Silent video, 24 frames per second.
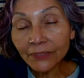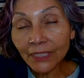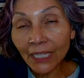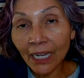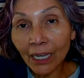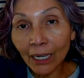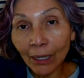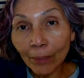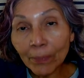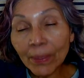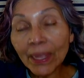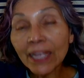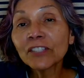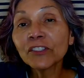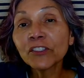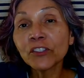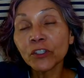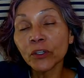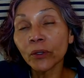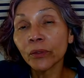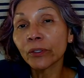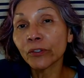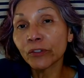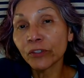And
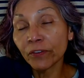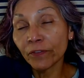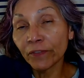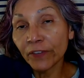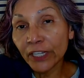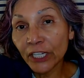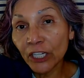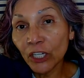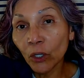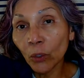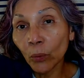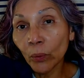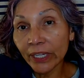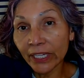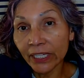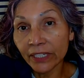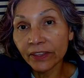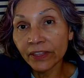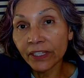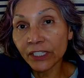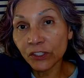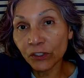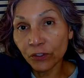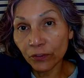so there's a video
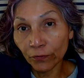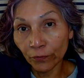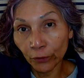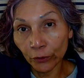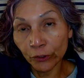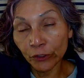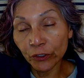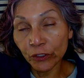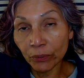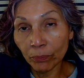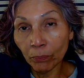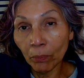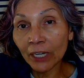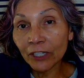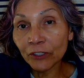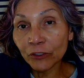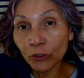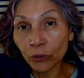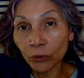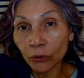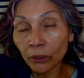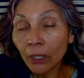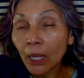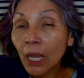in this first
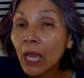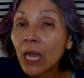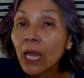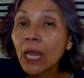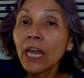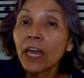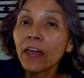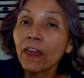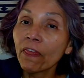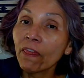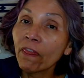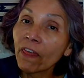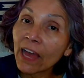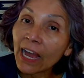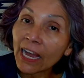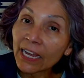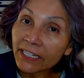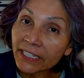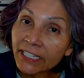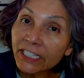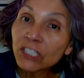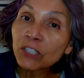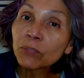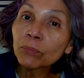module
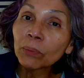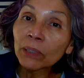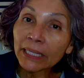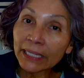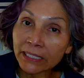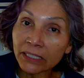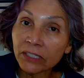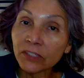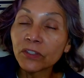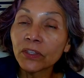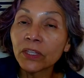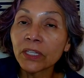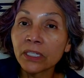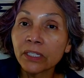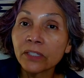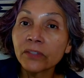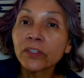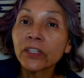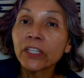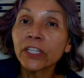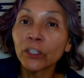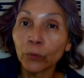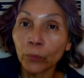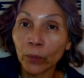that explains
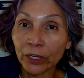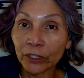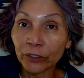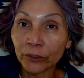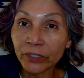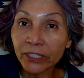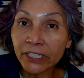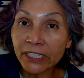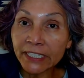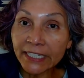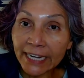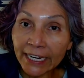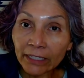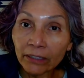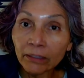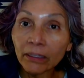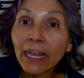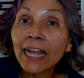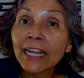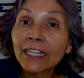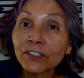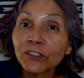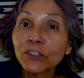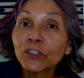these in greater
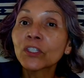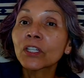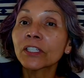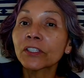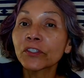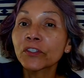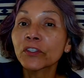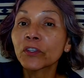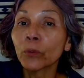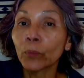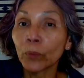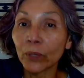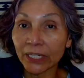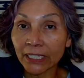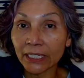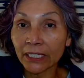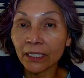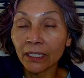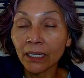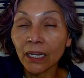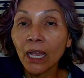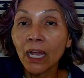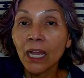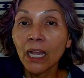detail, as does the
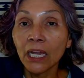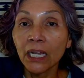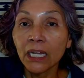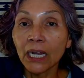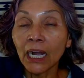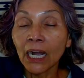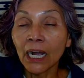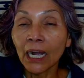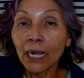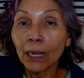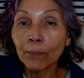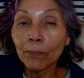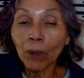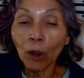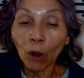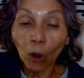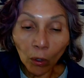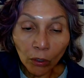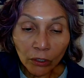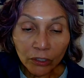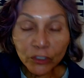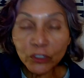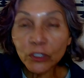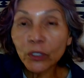reading.
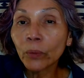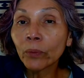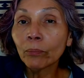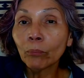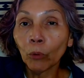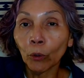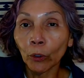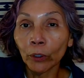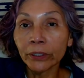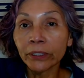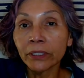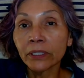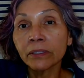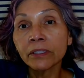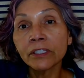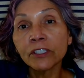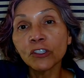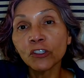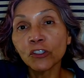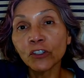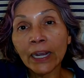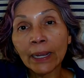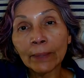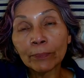Also important in
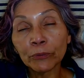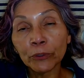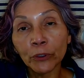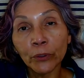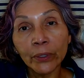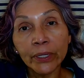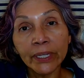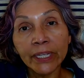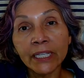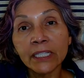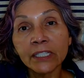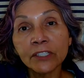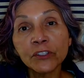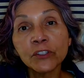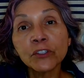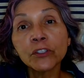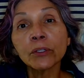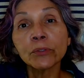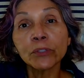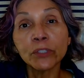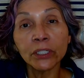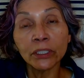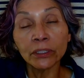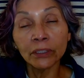this chapter is
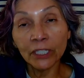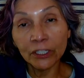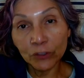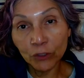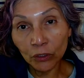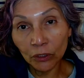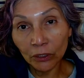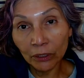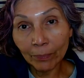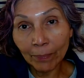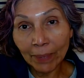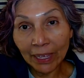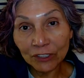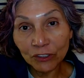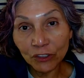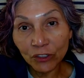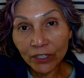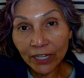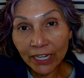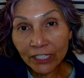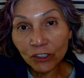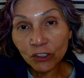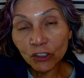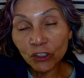sociological
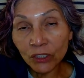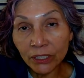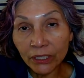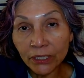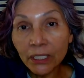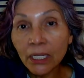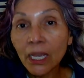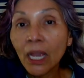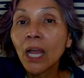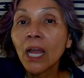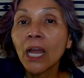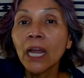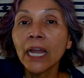imagination.